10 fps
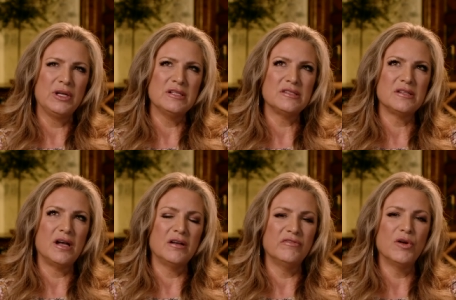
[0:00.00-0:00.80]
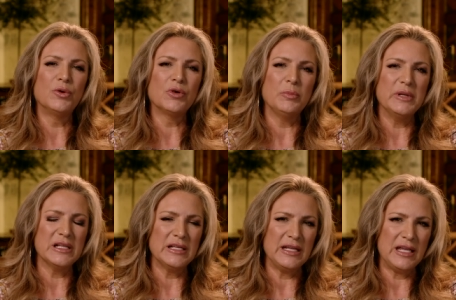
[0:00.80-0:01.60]
is uh,
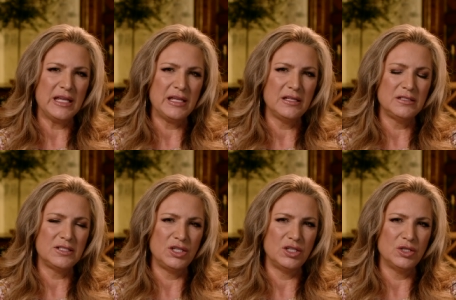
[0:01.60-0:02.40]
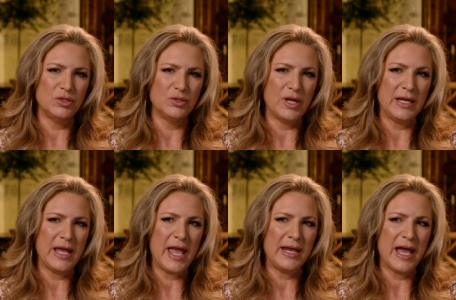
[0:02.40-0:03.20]
vulnerability to you, and,
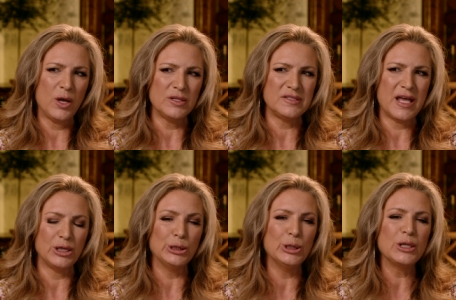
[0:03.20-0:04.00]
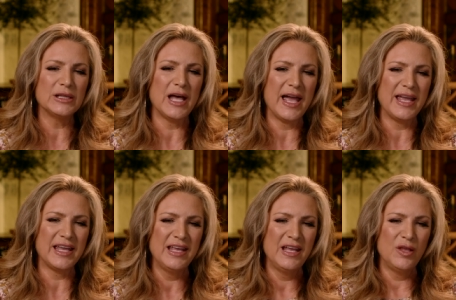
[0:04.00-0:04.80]
and how does that look like
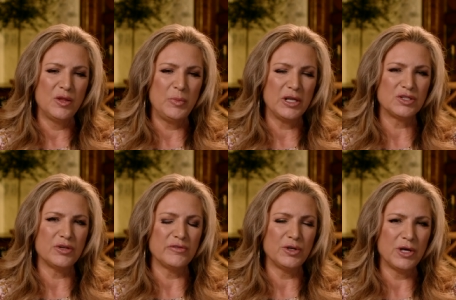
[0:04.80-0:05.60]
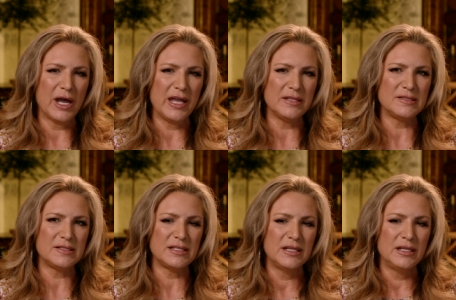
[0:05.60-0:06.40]
the picture of
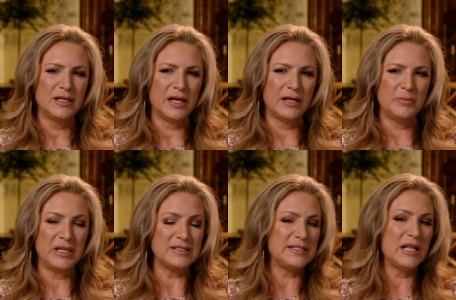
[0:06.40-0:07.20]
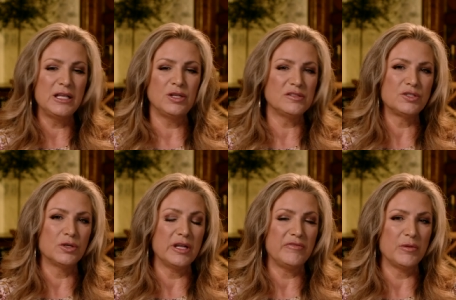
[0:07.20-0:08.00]
Christ? Uh, because telling your
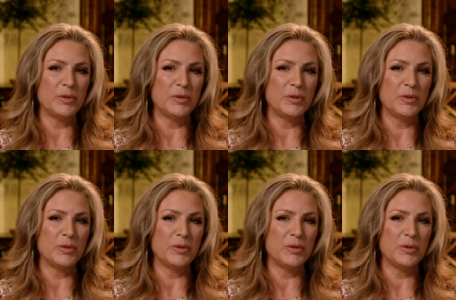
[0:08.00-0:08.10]
story from a